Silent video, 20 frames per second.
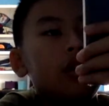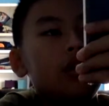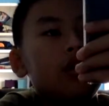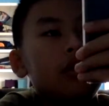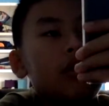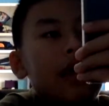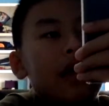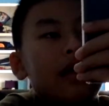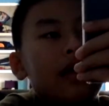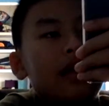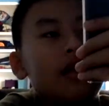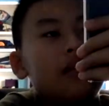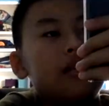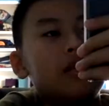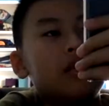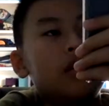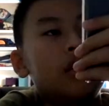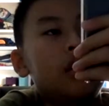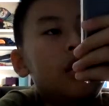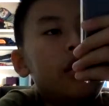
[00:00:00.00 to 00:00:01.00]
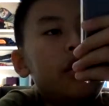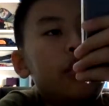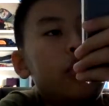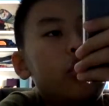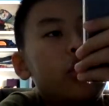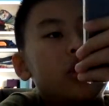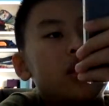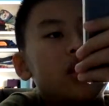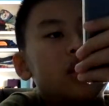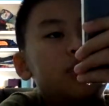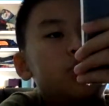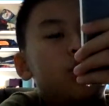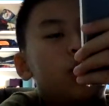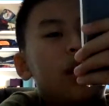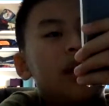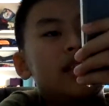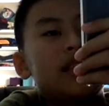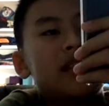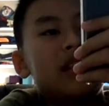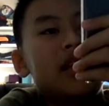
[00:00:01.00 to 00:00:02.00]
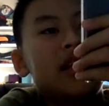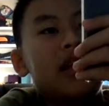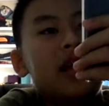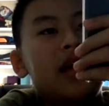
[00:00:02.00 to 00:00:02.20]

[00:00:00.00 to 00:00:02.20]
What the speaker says: That is, you expressly